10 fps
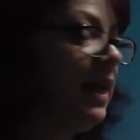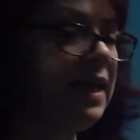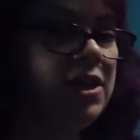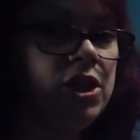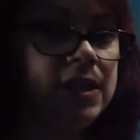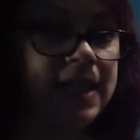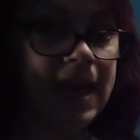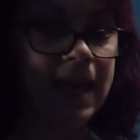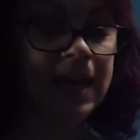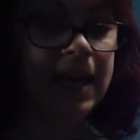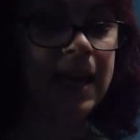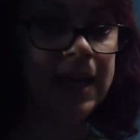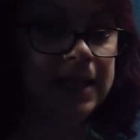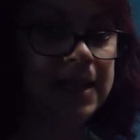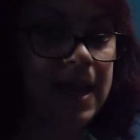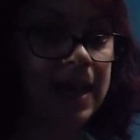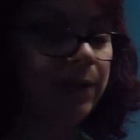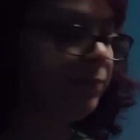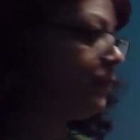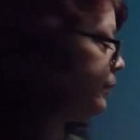each day had a name.